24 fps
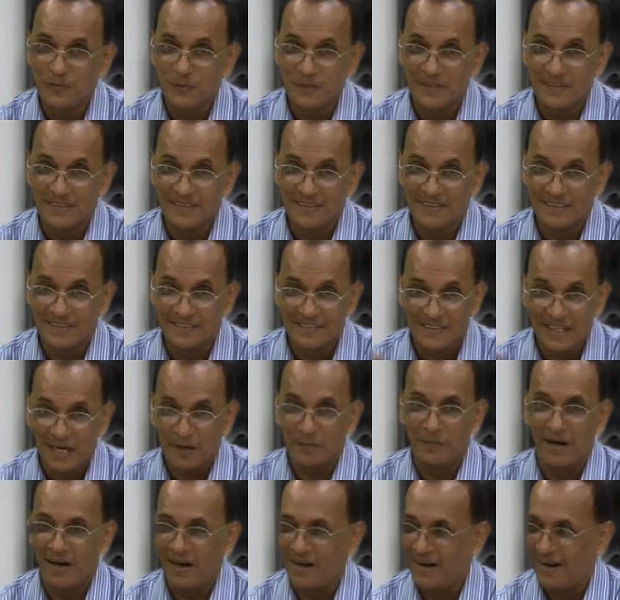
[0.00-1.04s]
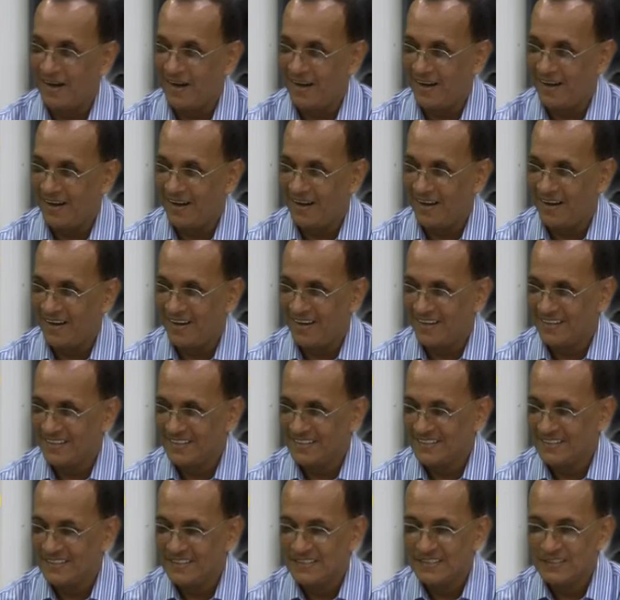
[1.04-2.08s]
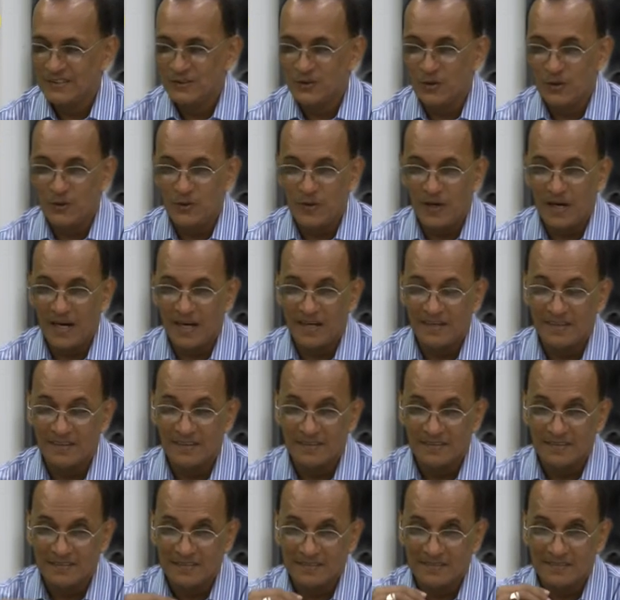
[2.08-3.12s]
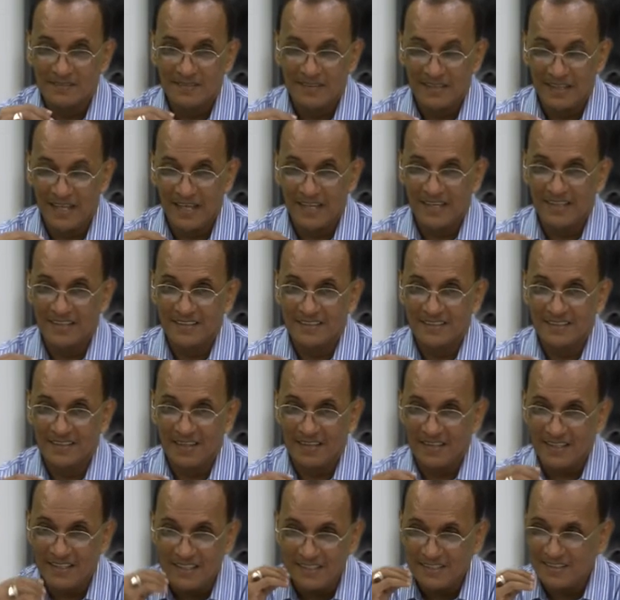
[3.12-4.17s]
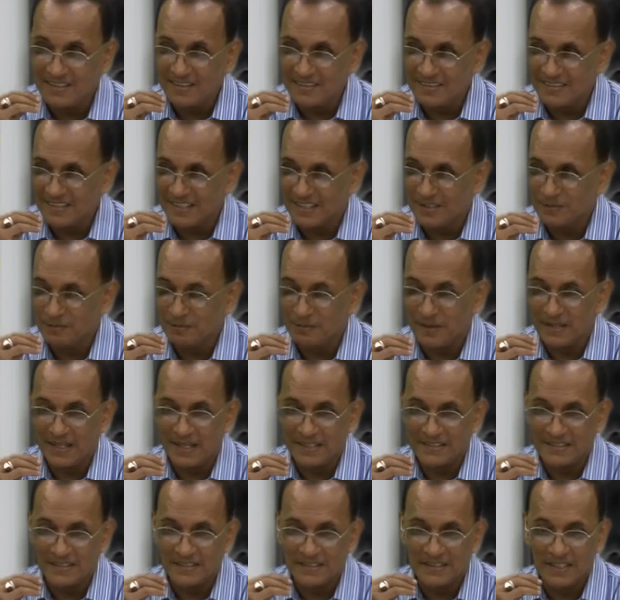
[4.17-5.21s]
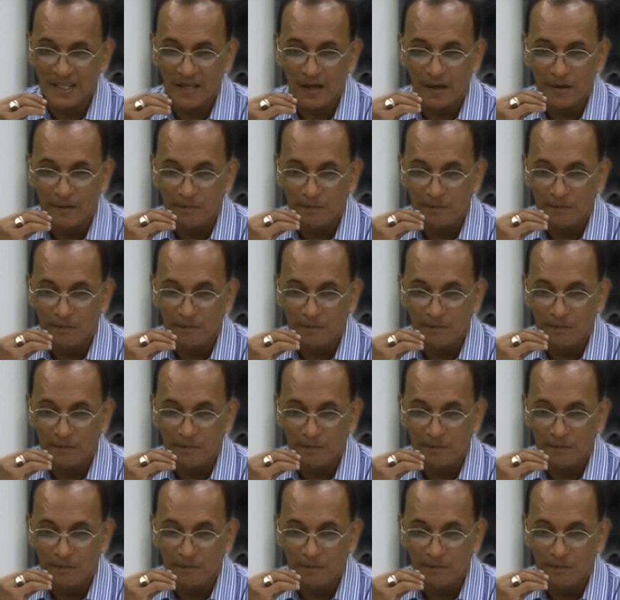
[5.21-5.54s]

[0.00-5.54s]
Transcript: with drama. So you are like eating that mandazi and say,